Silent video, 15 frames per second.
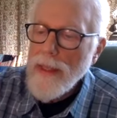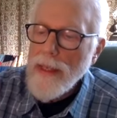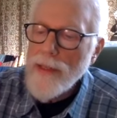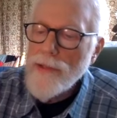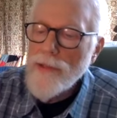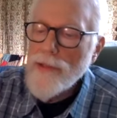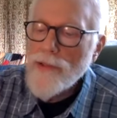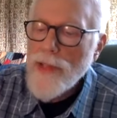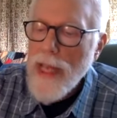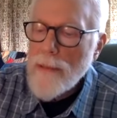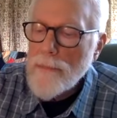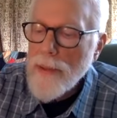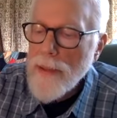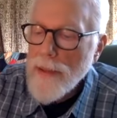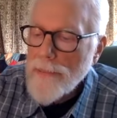Here's a
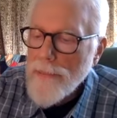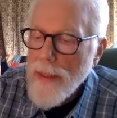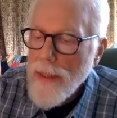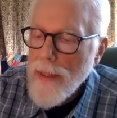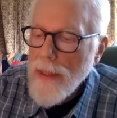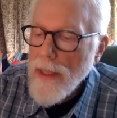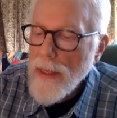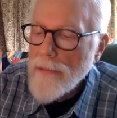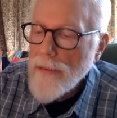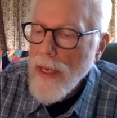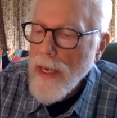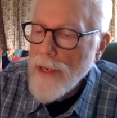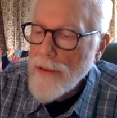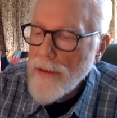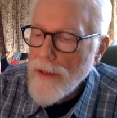sample of a
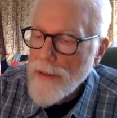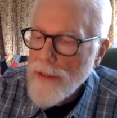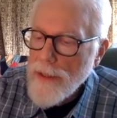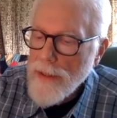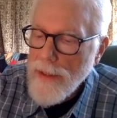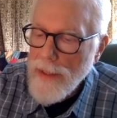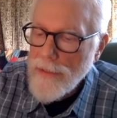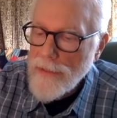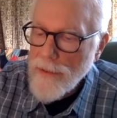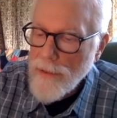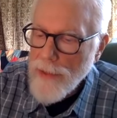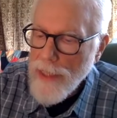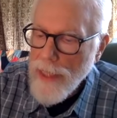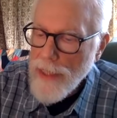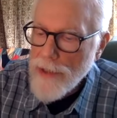hierarchical
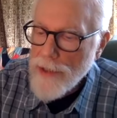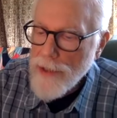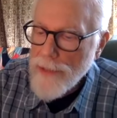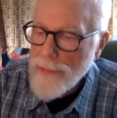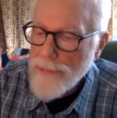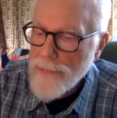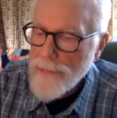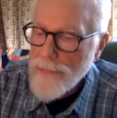invocation.